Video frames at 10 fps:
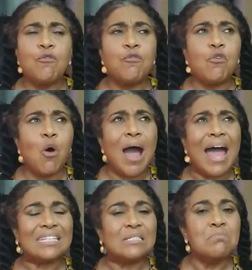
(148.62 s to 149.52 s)
for
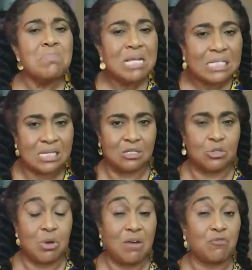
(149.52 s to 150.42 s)

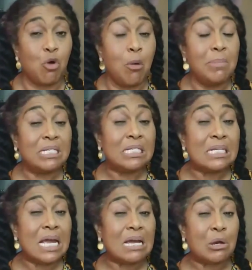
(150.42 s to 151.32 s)
admitting to have
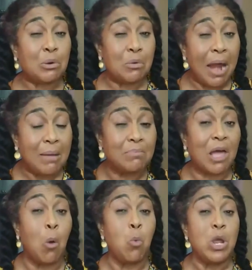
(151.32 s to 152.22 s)
committed a crime
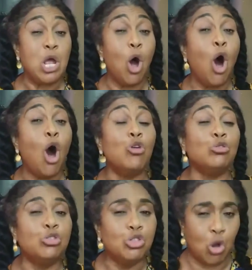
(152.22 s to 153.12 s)
that we
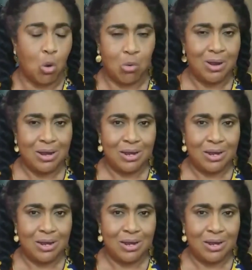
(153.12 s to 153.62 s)
all know